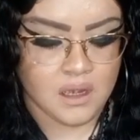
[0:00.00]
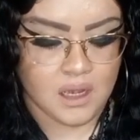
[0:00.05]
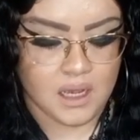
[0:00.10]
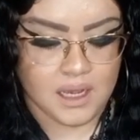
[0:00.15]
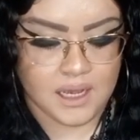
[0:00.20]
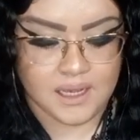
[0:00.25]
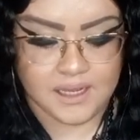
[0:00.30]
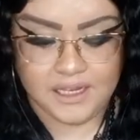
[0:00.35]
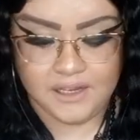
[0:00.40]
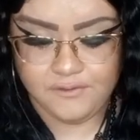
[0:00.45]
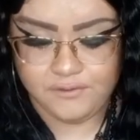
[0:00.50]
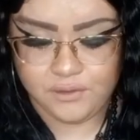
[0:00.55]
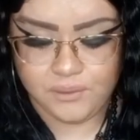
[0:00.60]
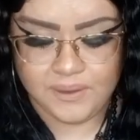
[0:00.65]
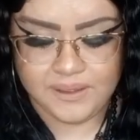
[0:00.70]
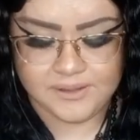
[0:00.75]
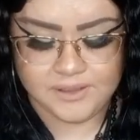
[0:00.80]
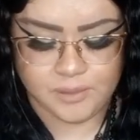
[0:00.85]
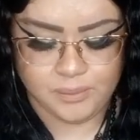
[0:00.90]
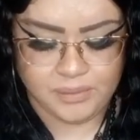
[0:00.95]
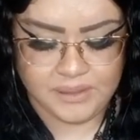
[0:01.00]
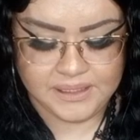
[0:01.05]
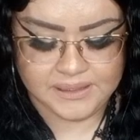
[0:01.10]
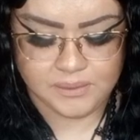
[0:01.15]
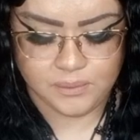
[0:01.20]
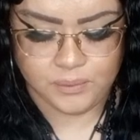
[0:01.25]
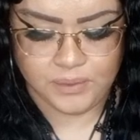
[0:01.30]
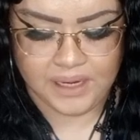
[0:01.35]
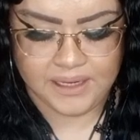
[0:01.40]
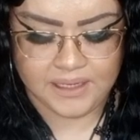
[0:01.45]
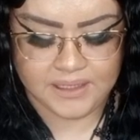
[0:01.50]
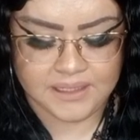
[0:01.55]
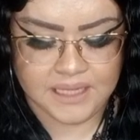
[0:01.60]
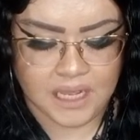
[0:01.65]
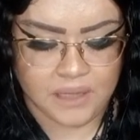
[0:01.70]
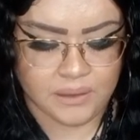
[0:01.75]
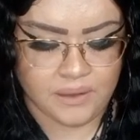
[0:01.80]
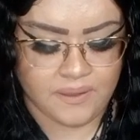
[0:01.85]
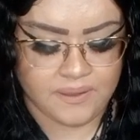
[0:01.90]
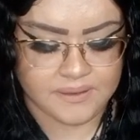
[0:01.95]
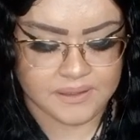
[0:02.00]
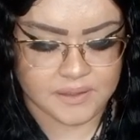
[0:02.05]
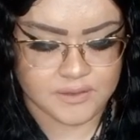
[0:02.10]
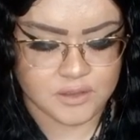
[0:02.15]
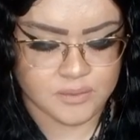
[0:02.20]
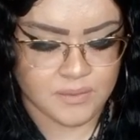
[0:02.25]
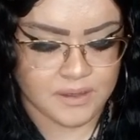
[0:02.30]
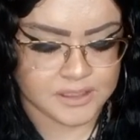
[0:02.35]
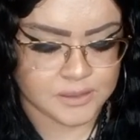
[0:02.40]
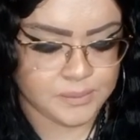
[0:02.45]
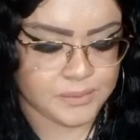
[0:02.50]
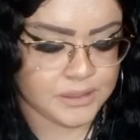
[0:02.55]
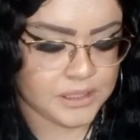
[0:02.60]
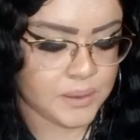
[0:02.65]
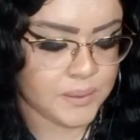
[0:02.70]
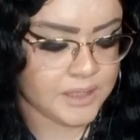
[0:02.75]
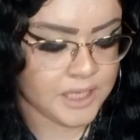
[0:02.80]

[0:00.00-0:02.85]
influencer, please write it down in the description box below.